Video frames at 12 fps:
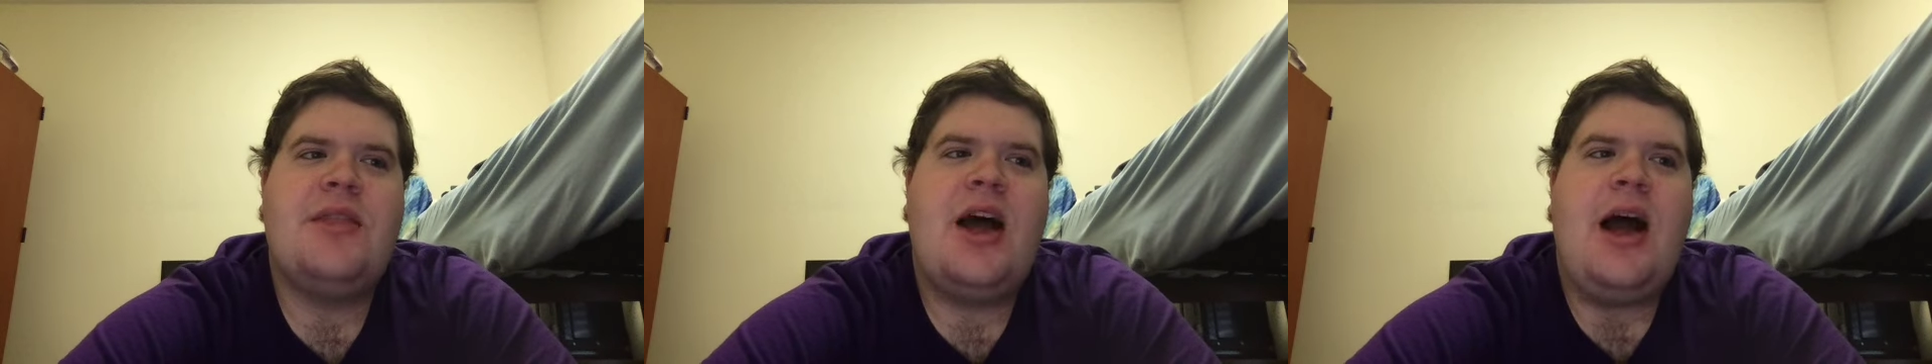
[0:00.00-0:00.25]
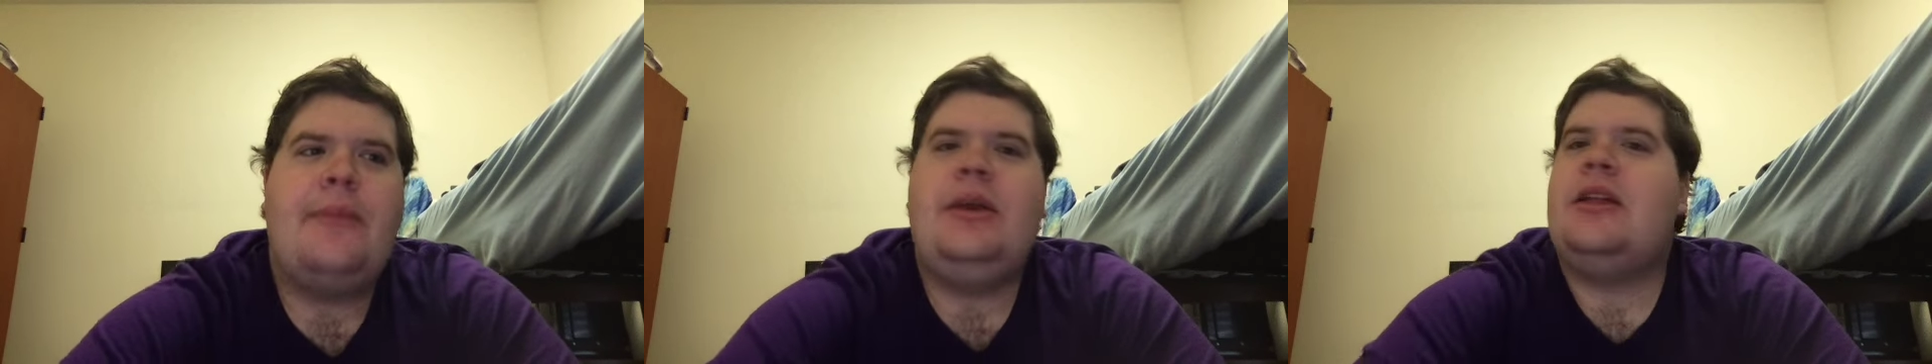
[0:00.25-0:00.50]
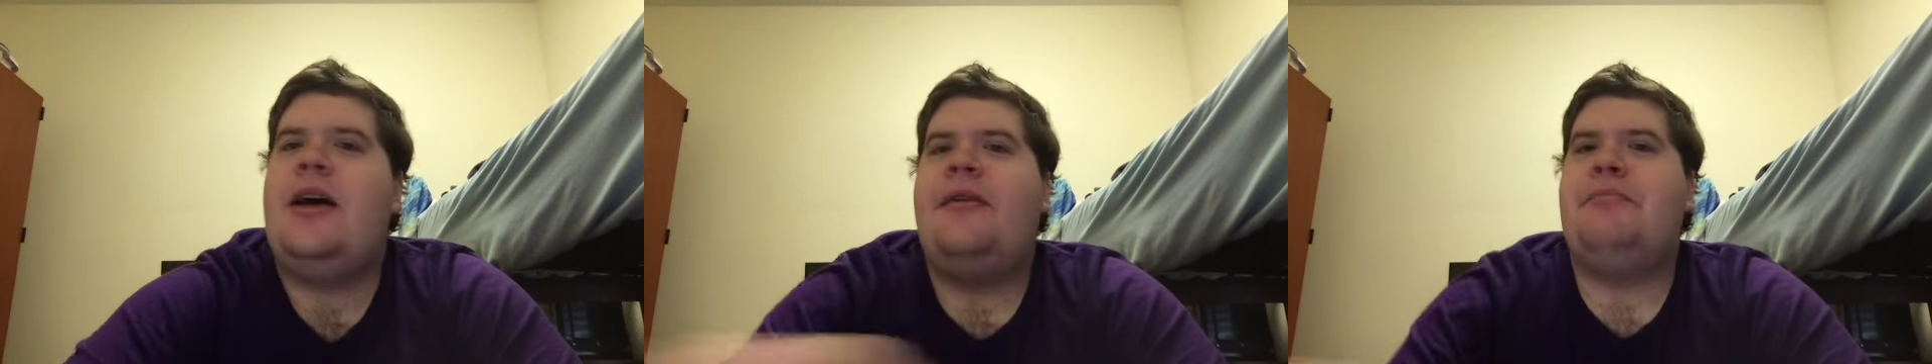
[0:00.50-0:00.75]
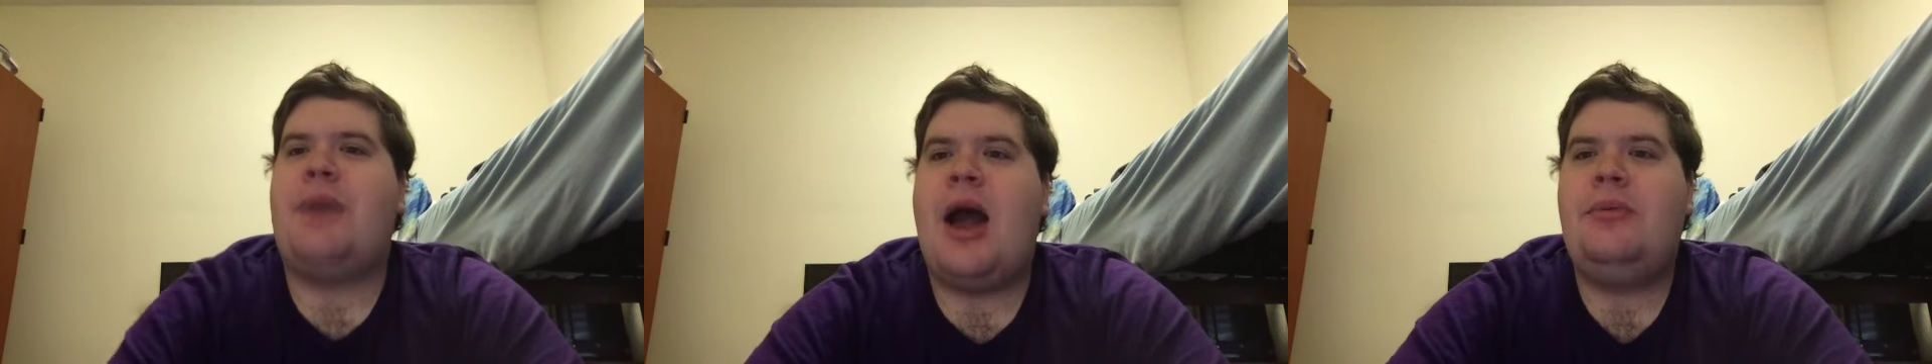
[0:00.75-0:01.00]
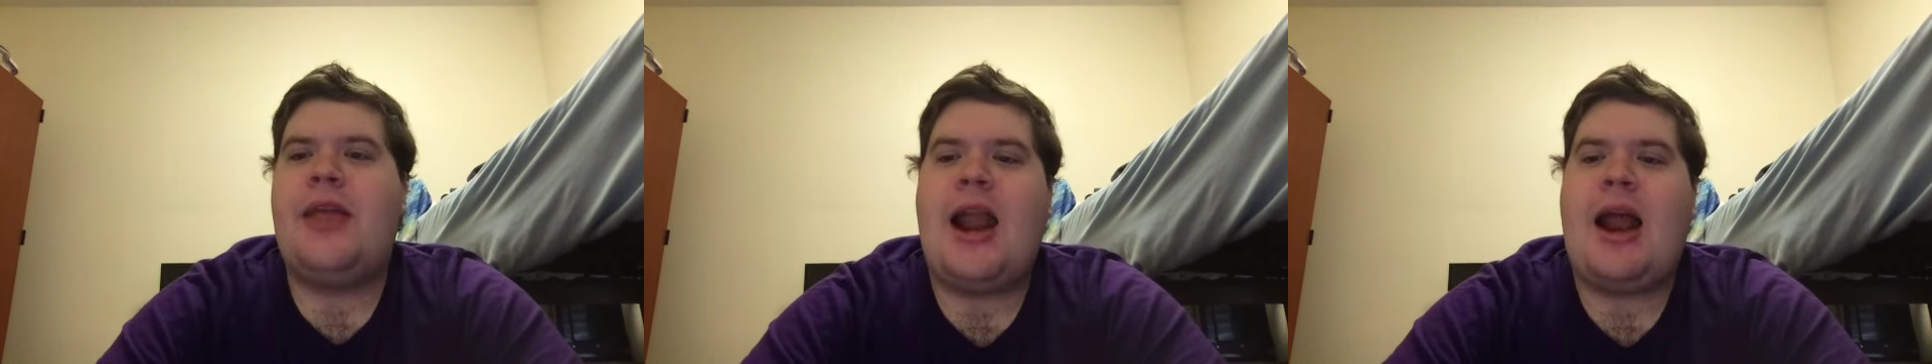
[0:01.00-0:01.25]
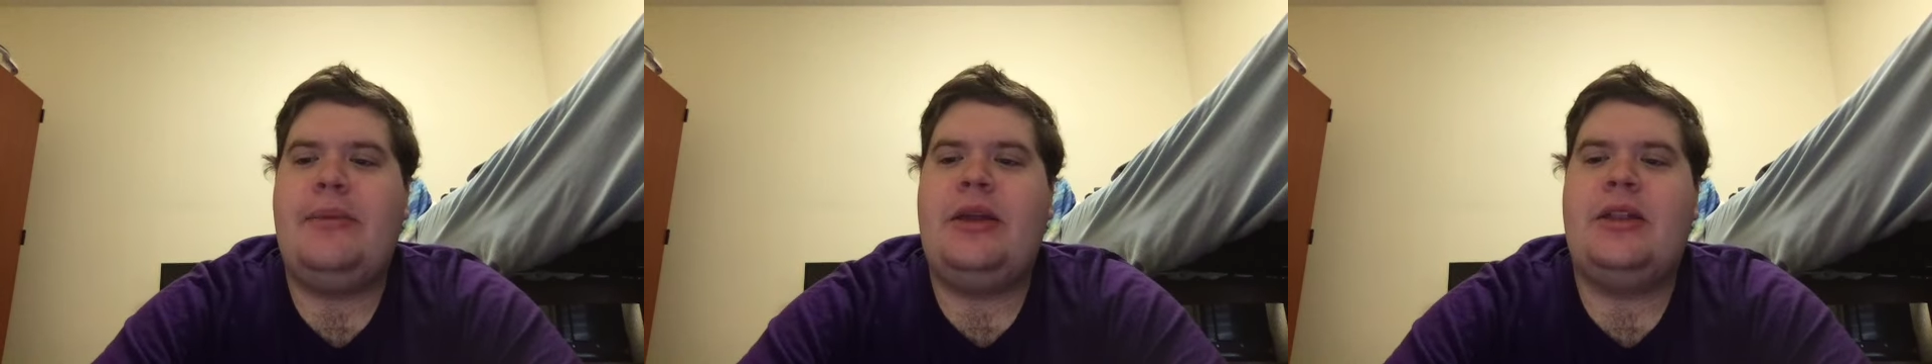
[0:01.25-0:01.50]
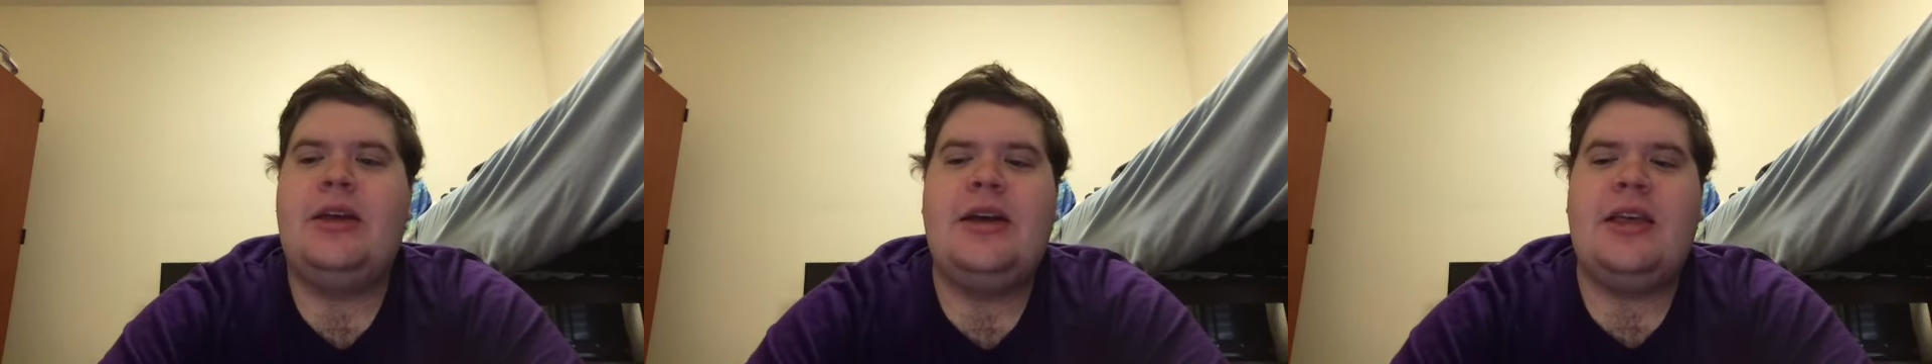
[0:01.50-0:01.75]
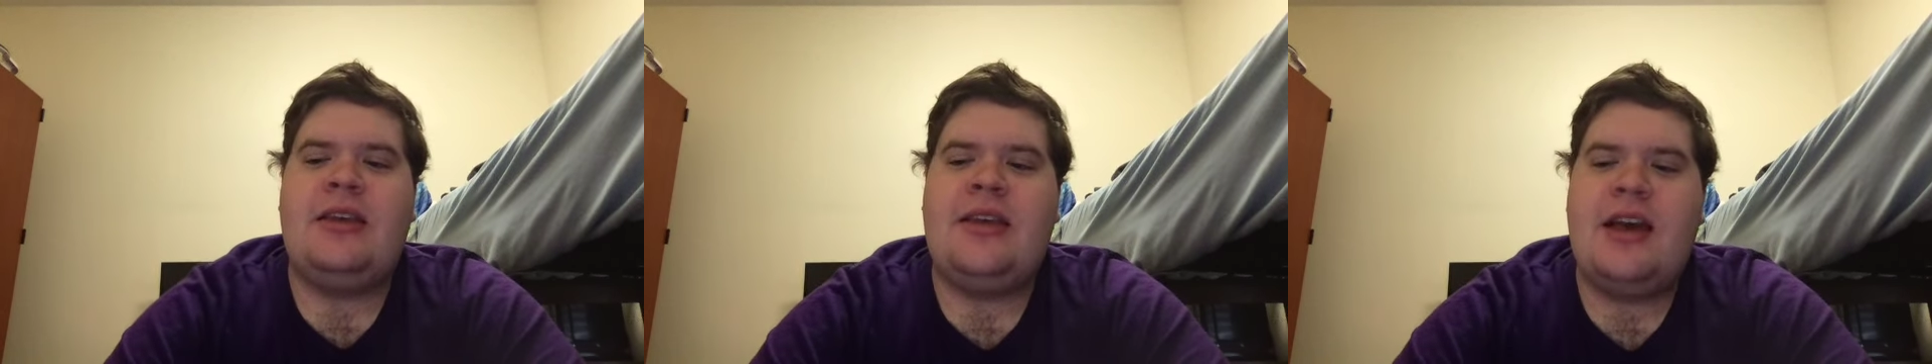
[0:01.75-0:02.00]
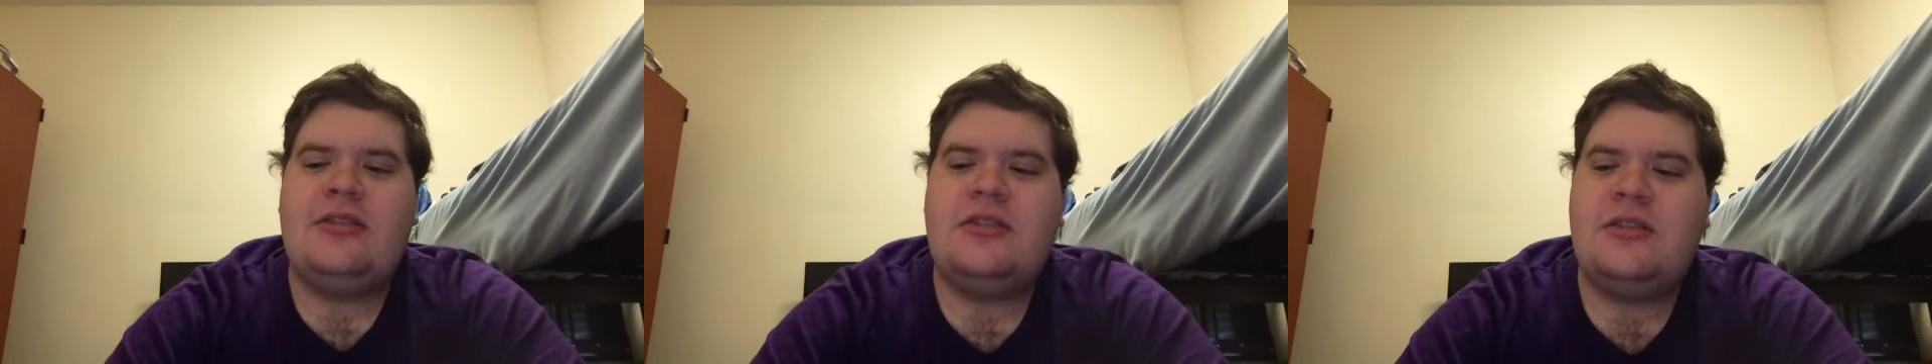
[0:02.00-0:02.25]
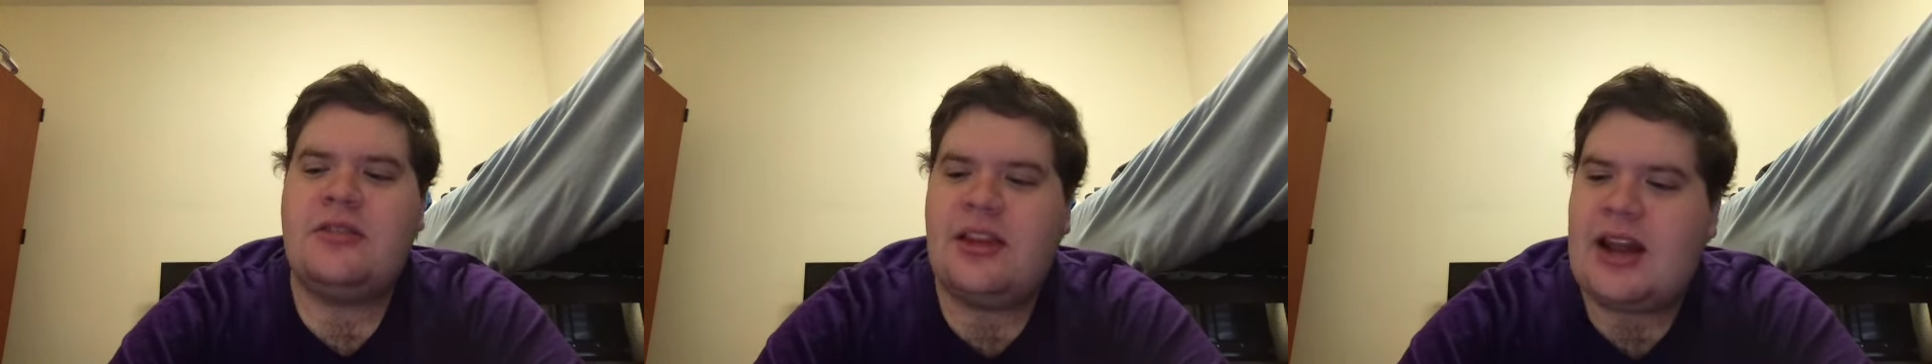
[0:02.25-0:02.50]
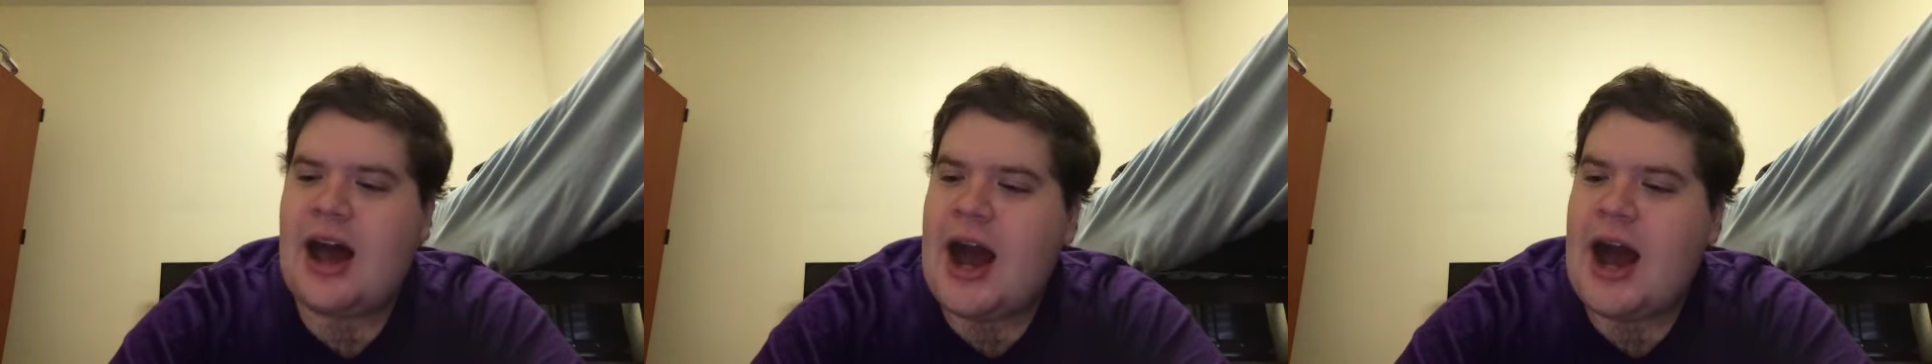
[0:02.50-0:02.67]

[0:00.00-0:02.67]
I mean, and by that I mean, guesses that